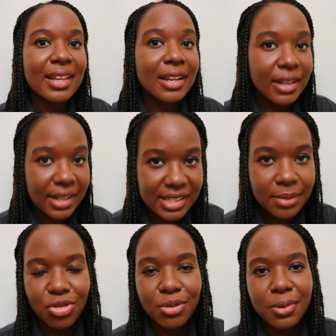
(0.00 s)
then
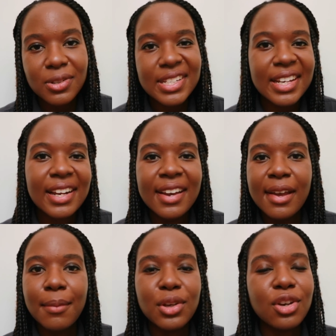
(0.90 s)
exception report it,
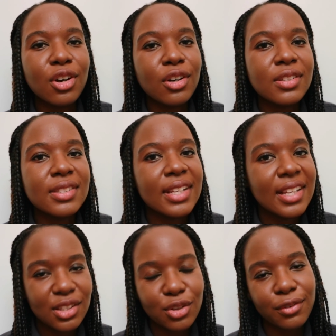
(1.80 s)
because
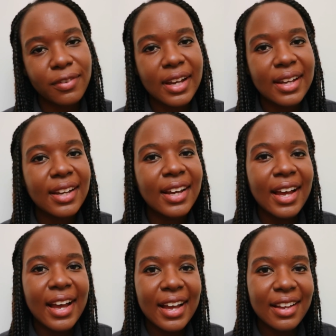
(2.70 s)
it's not fair,
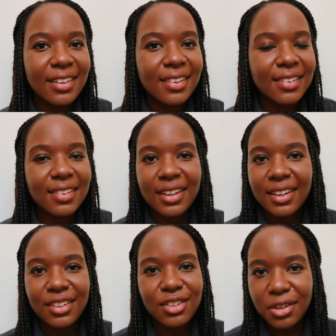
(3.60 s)
and
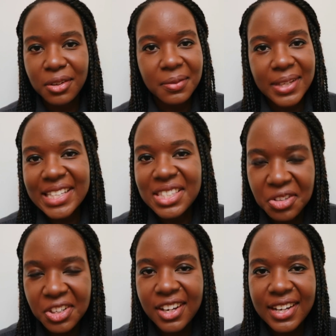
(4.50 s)
you know, it's
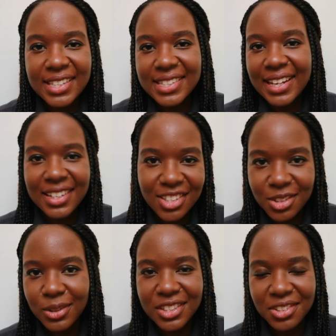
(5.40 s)
not nice, and it's
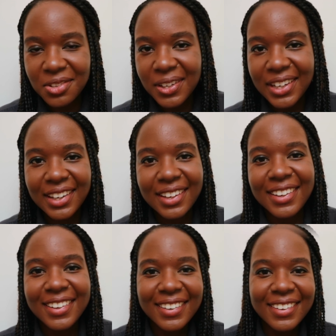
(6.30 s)
soul destroying.
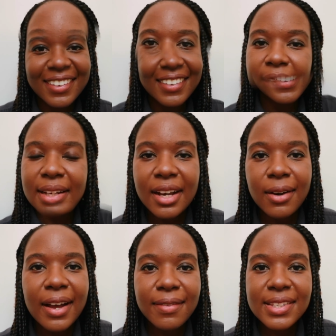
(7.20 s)

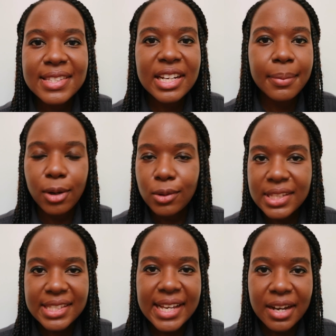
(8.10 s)
Now, having said about all
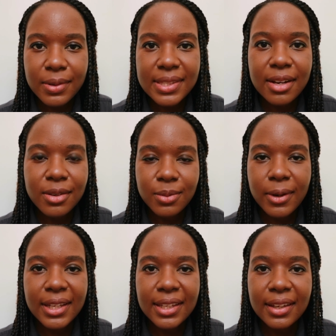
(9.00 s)
these hours that I was
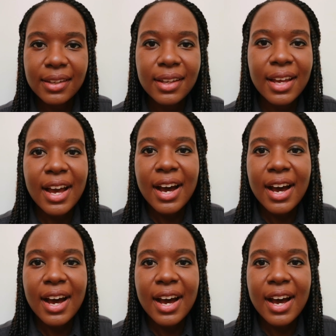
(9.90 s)
working,